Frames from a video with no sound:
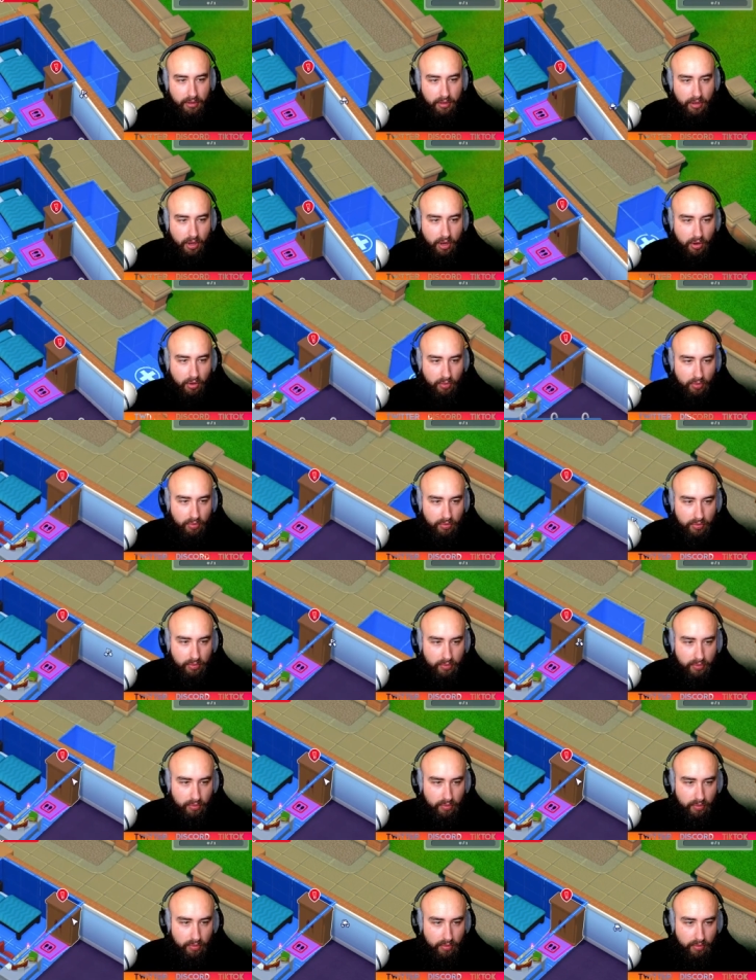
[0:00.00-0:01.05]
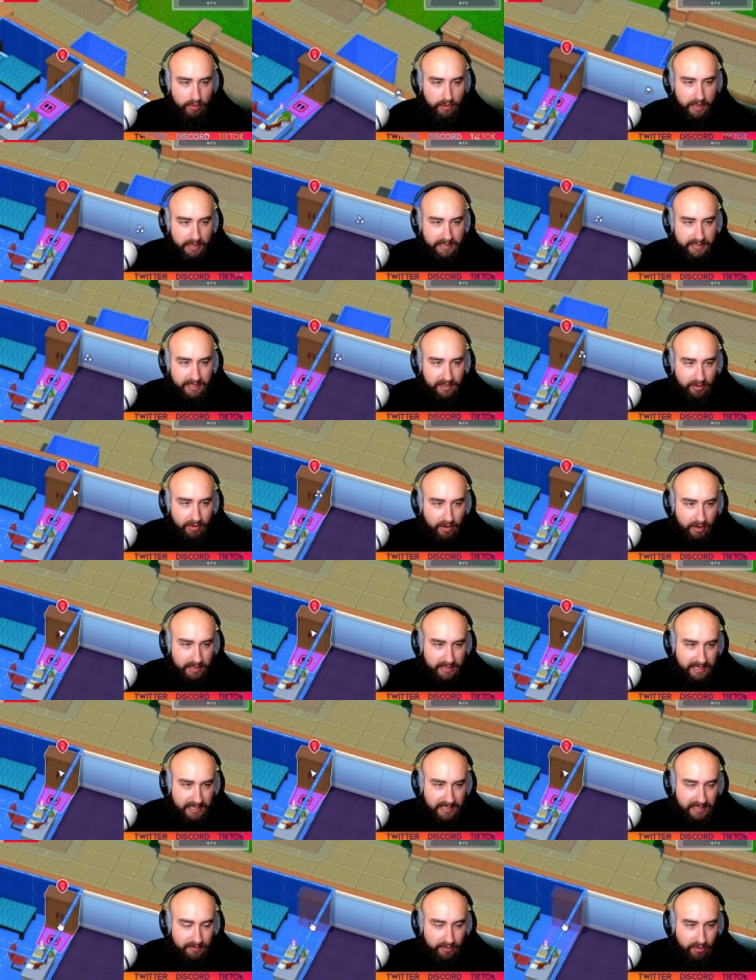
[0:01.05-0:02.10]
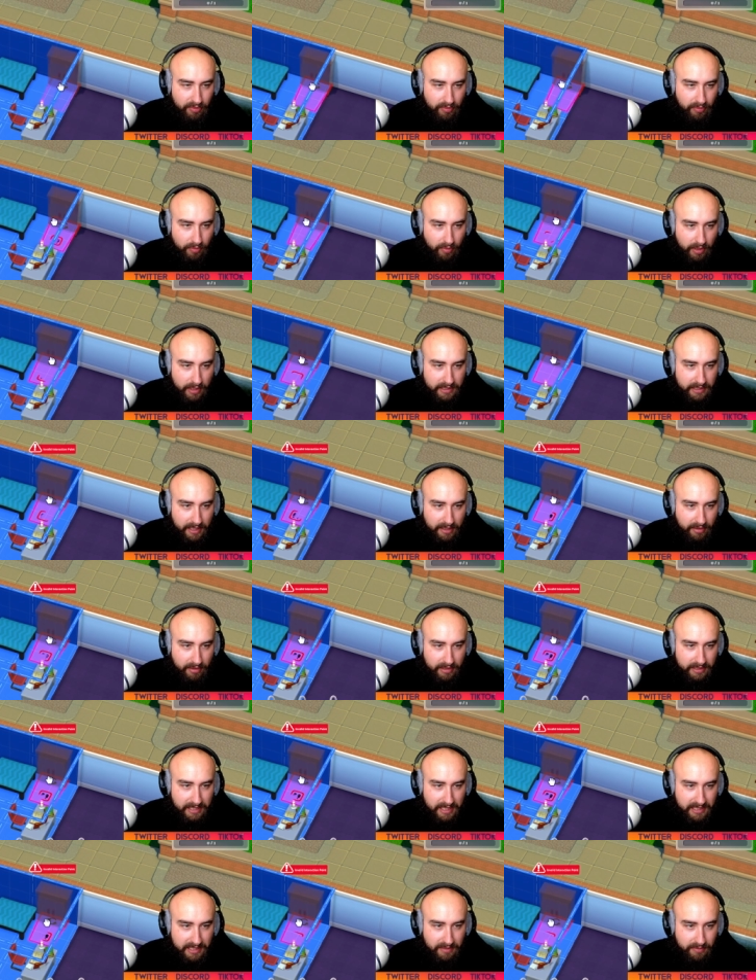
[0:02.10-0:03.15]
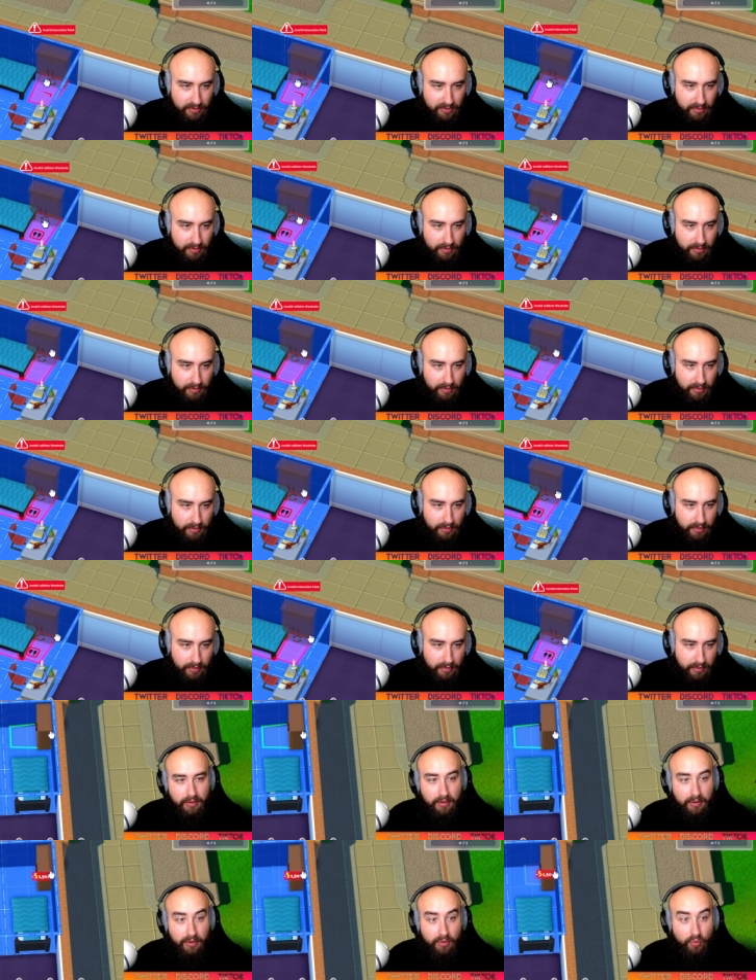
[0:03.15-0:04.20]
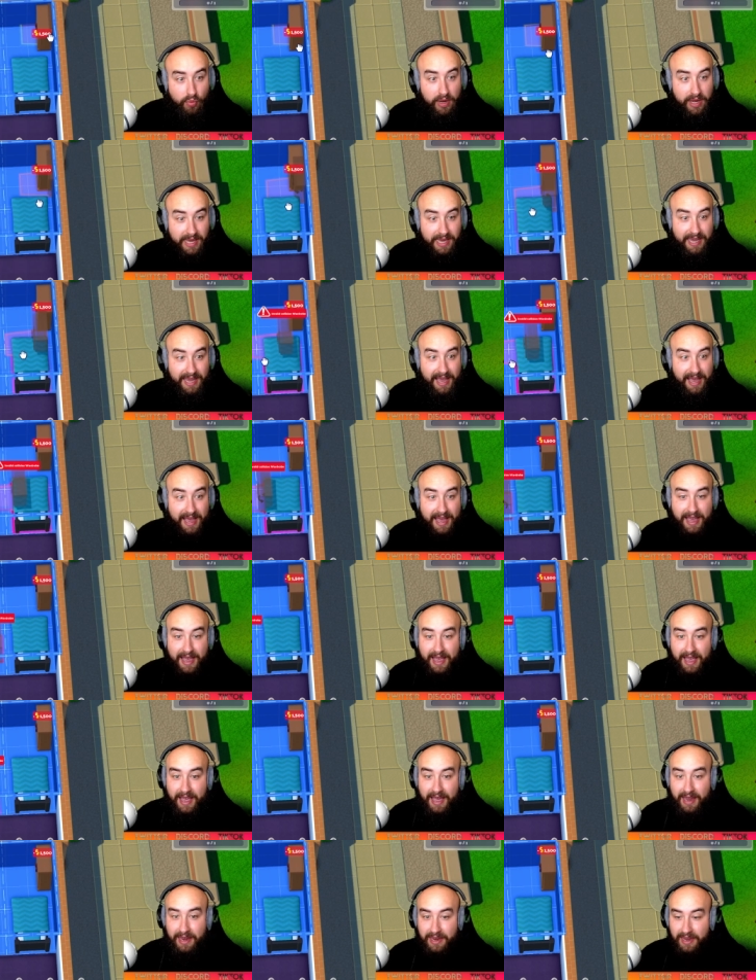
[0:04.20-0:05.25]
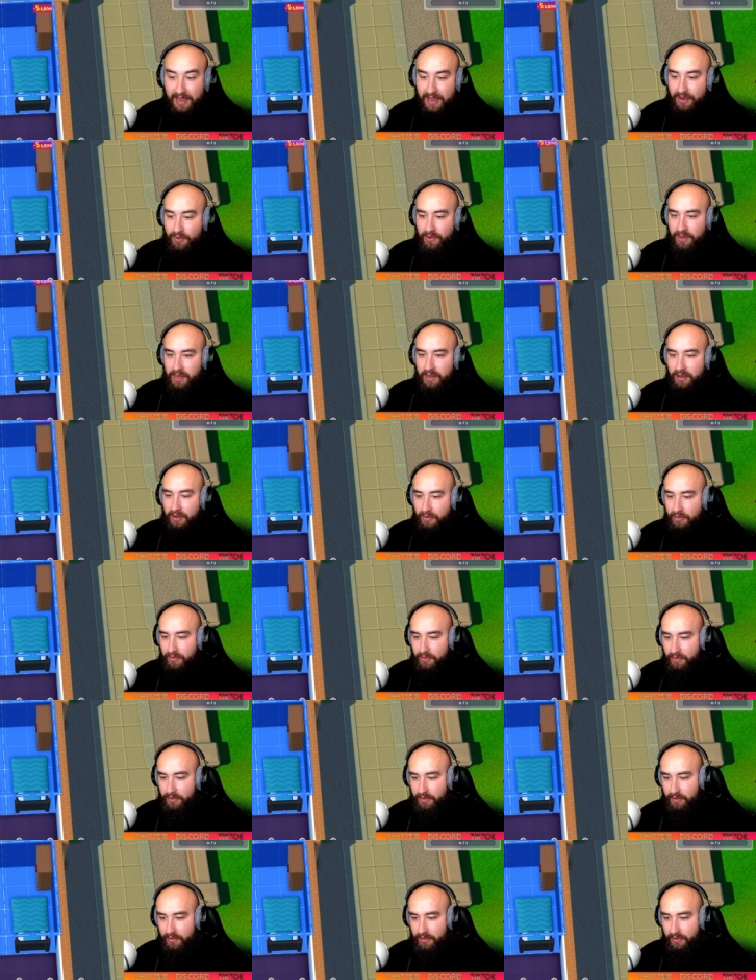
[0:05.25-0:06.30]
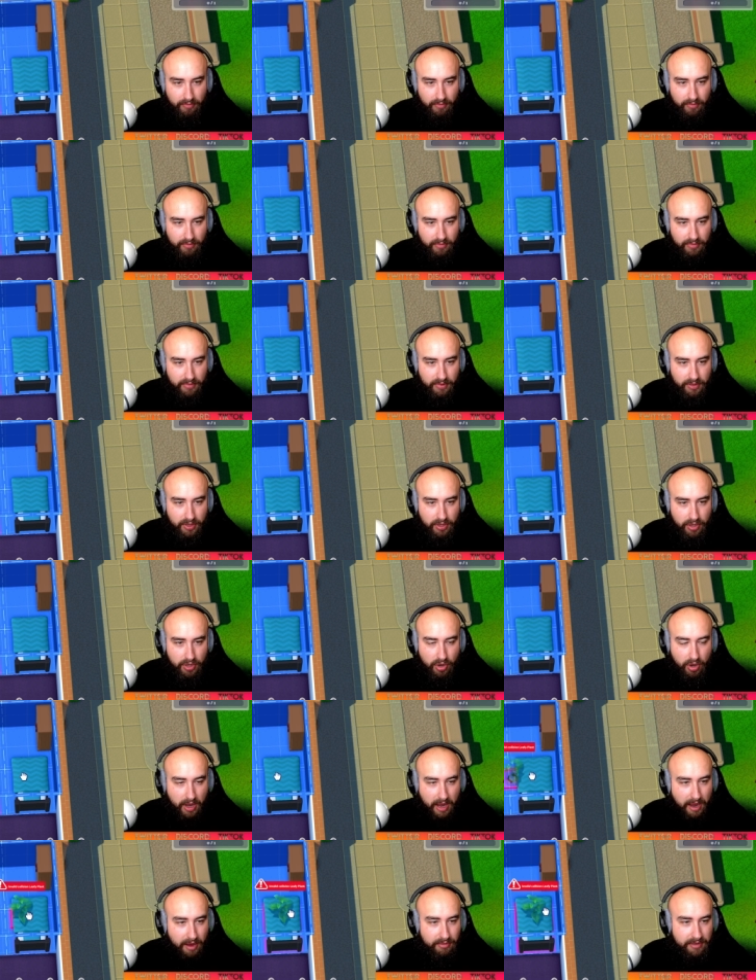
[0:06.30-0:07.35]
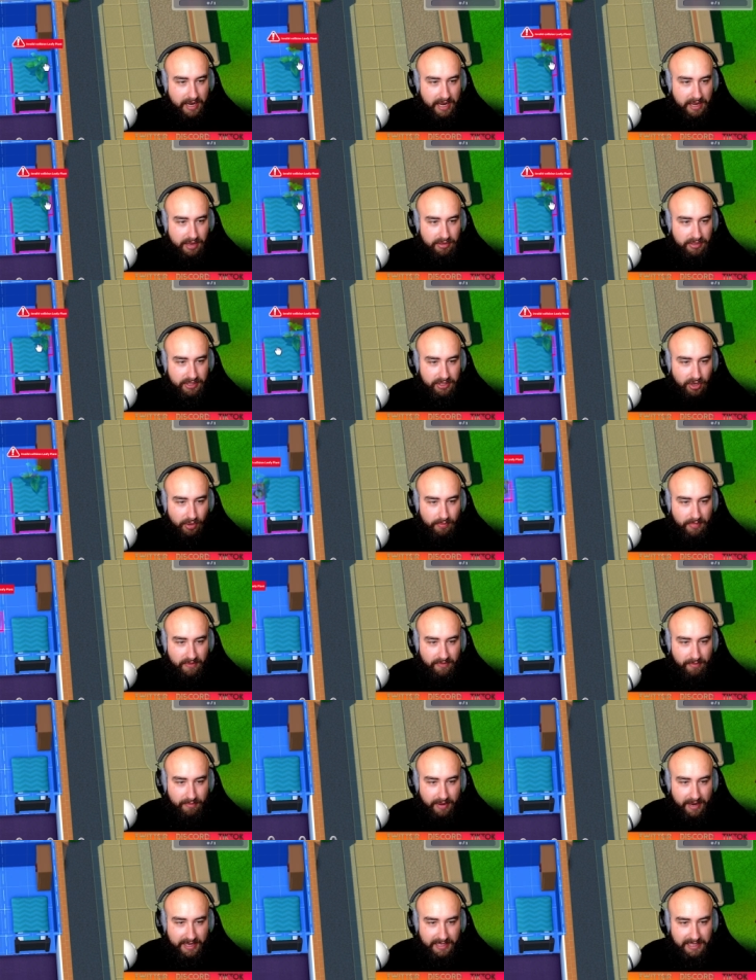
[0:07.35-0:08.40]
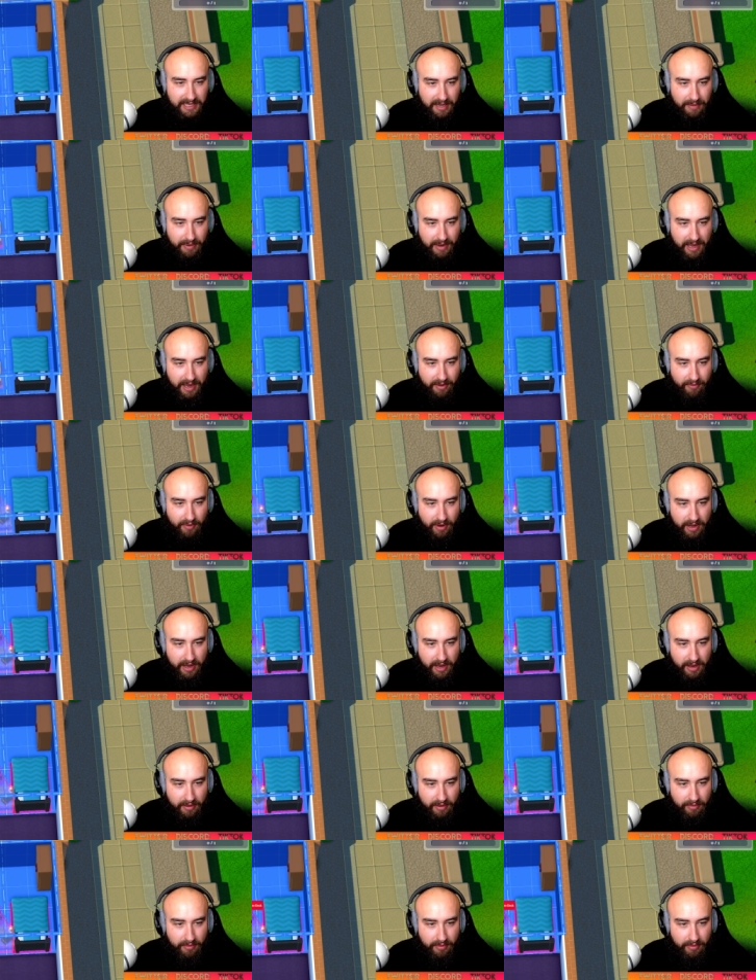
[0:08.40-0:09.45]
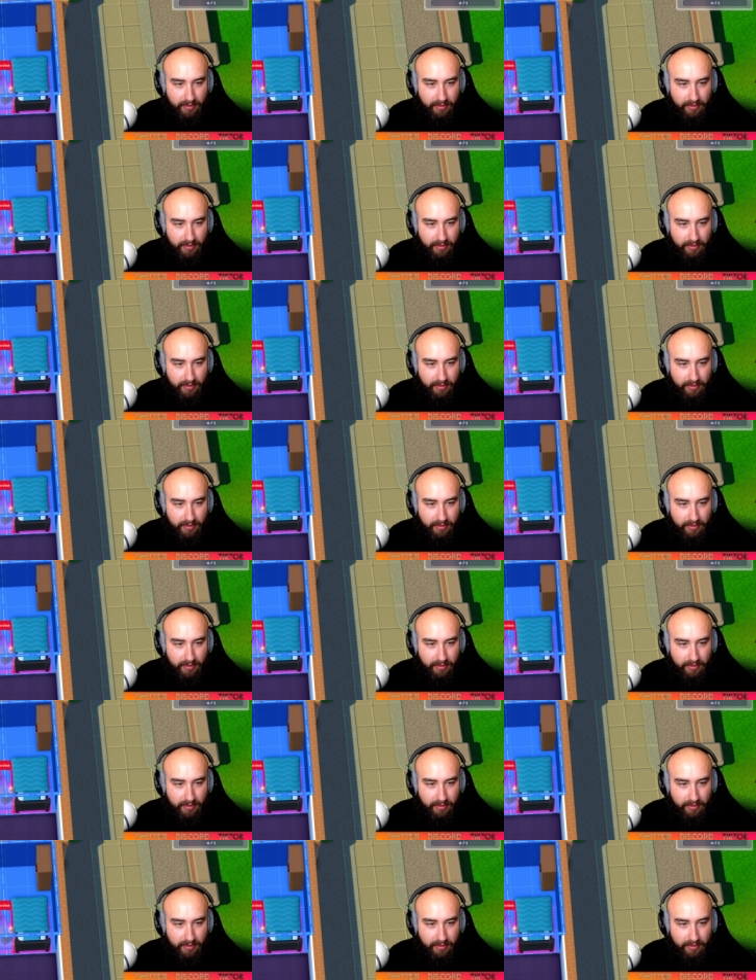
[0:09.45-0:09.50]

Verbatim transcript: Oh, that's still not accessible. Why is that not accessible? We can, there we go. Not, how dare you stop me from placing a plant right now?